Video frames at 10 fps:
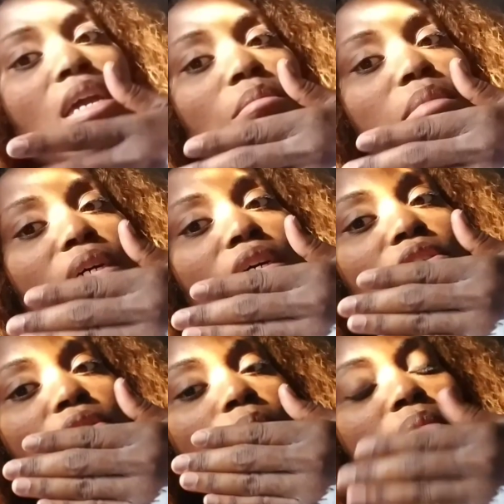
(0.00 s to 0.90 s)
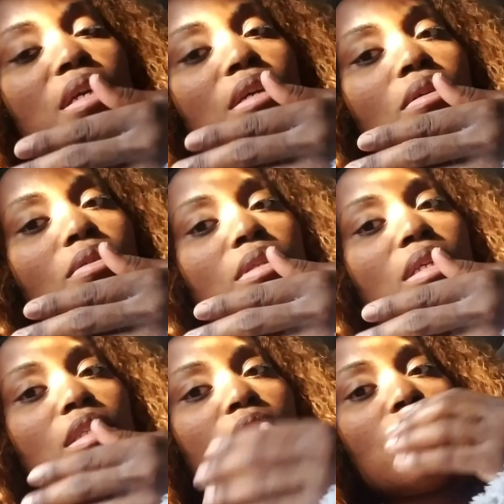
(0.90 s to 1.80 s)
but your bills
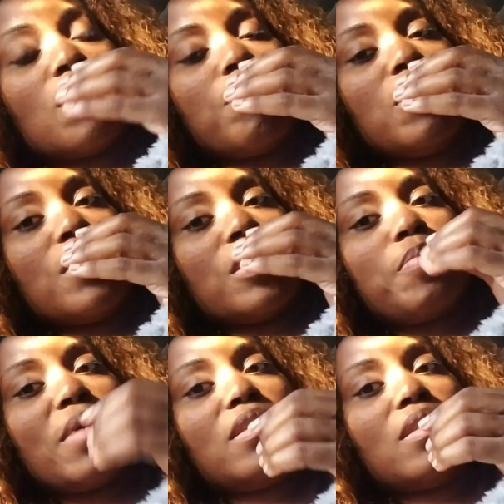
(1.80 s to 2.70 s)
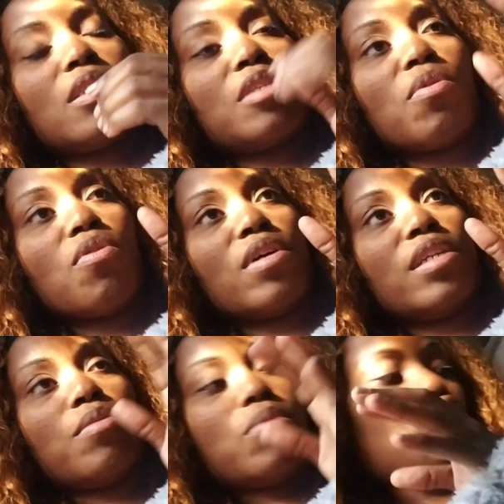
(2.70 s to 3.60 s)
is your your expenses is more
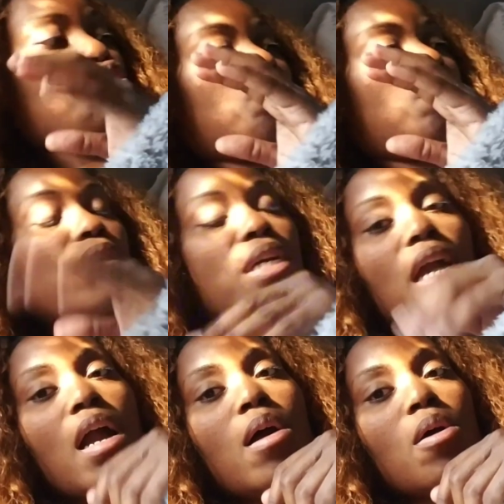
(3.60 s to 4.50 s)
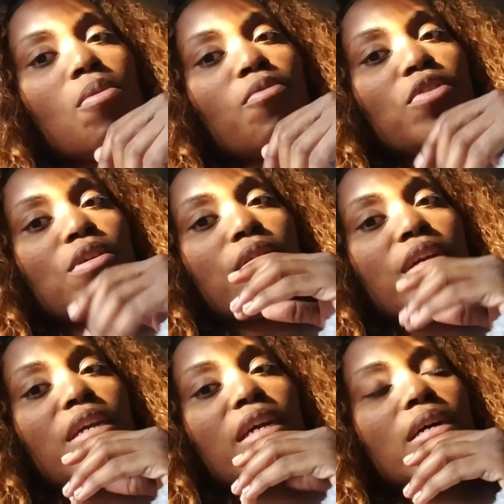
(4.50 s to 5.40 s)
than what you bringing home for your
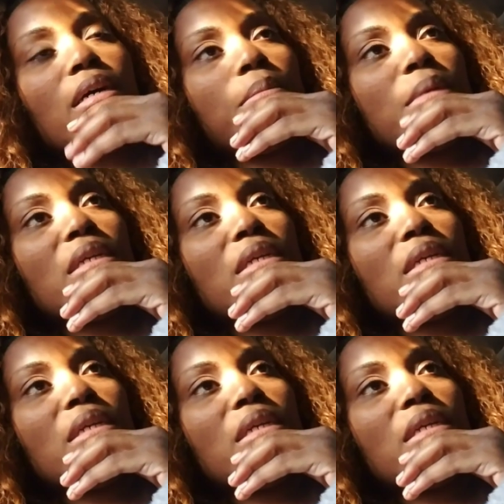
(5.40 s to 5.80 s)
income, and